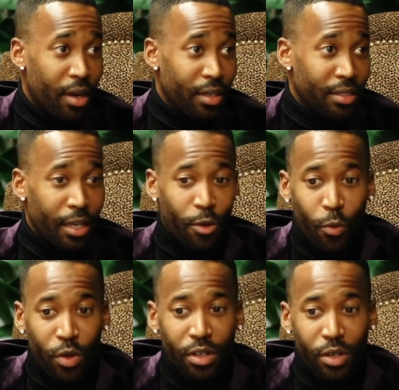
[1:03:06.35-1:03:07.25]
It's like,
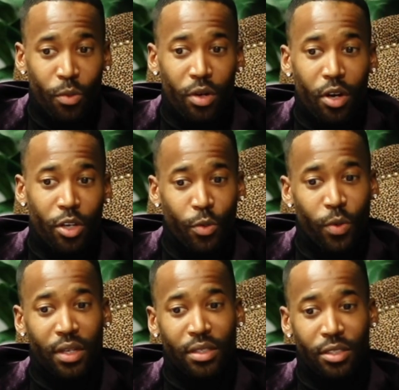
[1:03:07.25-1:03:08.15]
what are you
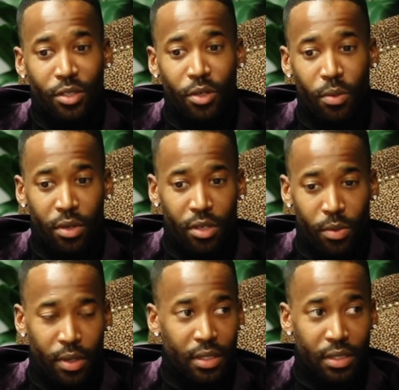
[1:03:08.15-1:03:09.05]
willing to do? What are you
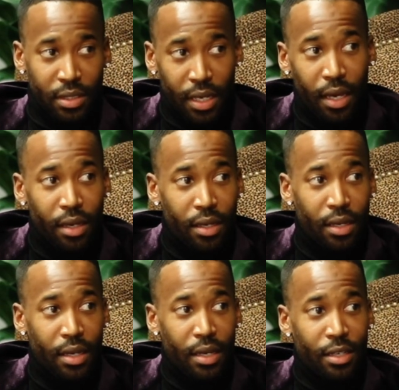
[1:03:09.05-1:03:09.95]
willing to take
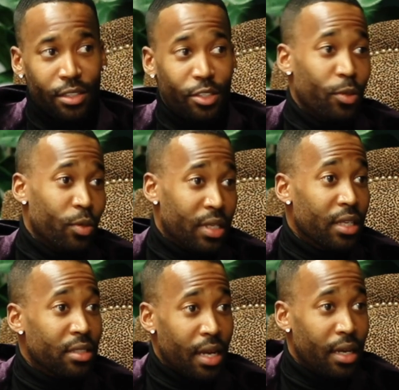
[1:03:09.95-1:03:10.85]
to get
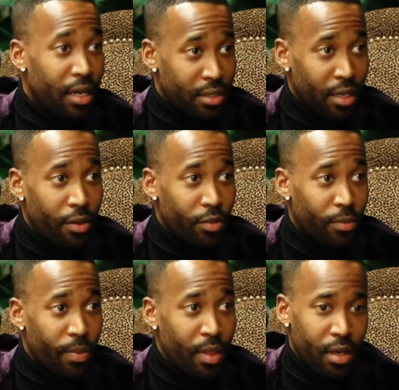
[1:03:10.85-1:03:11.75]
to that next level?
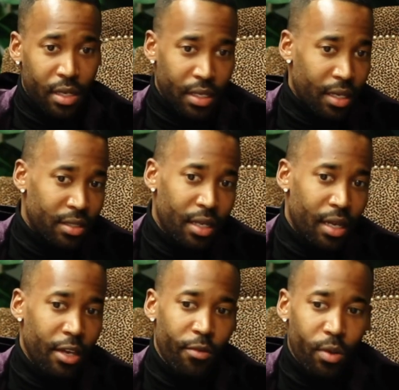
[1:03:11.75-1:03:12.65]
Because like I said, like
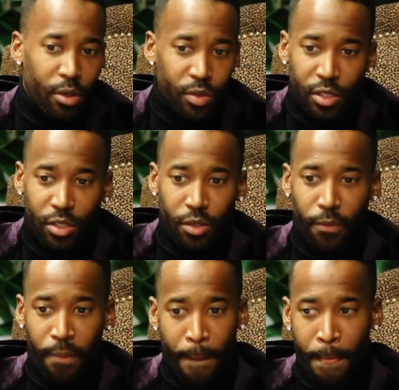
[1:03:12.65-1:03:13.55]
even when I was with
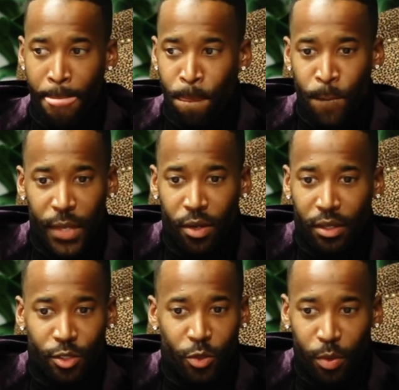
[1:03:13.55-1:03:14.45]
you, you know, at
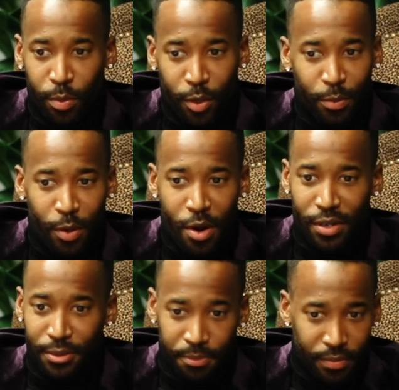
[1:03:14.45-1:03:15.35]
the Super Bowl
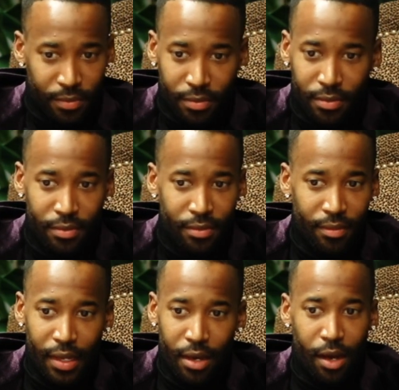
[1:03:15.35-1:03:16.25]
party,
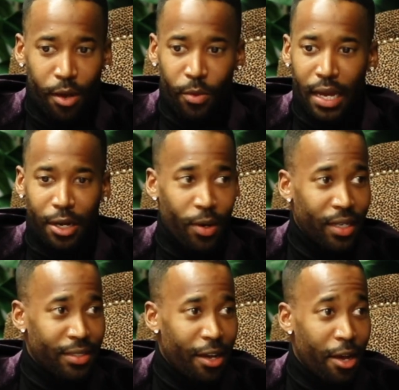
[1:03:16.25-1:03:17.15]
we had a great
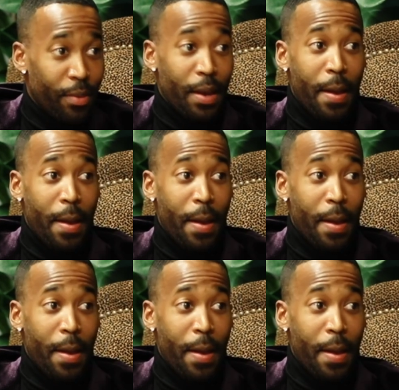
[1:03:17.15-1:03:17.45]
time.